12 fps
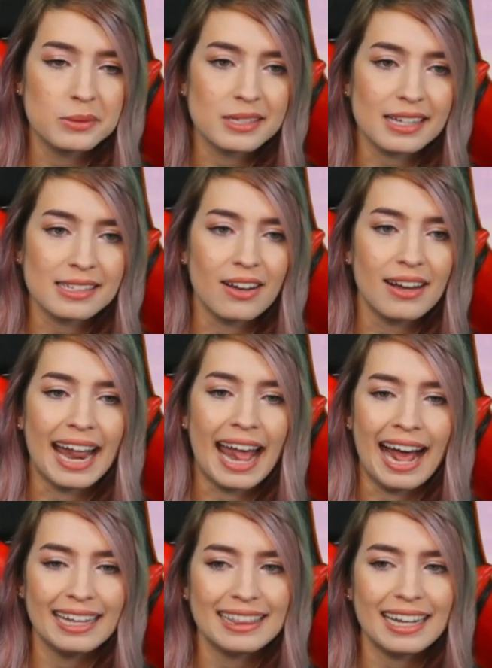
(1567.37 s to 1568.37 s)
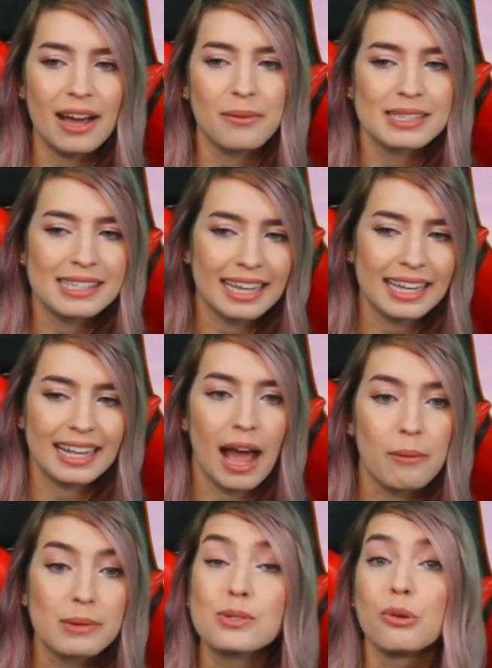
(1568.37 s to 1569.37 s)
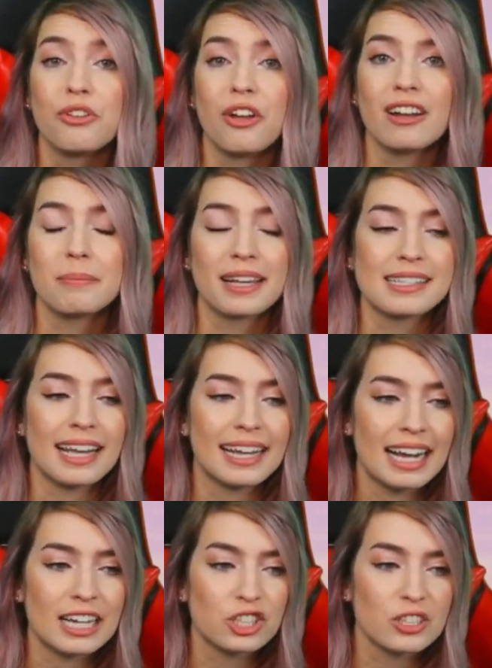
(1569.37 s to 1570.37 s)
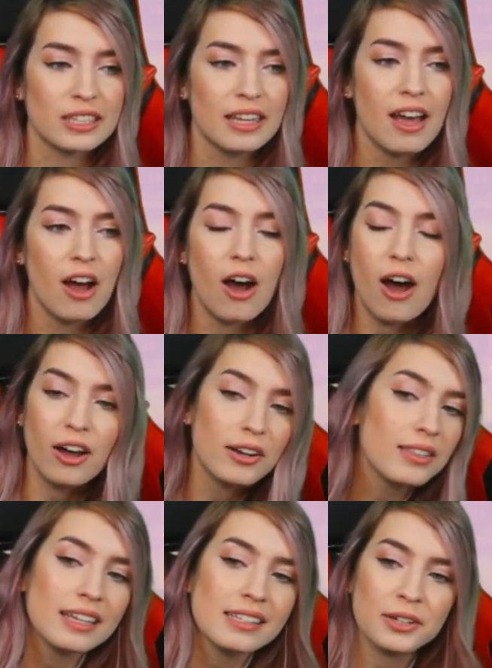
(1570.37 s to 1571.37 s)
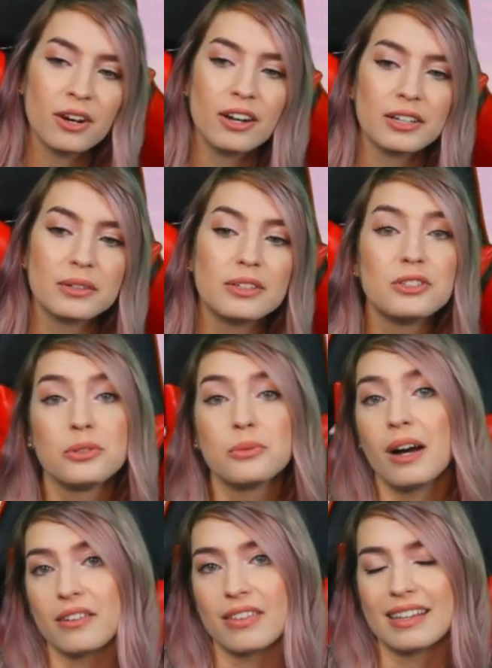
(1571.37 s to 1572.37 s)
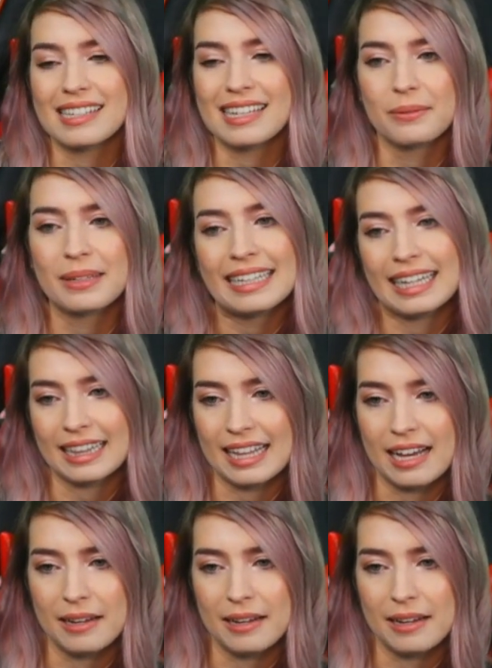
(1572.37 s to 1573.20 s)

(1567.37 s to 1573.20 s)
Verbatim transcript: I saw it had that, I was like, I was sold on it because I could actually auto things in Chronicle and do other things. I really like that.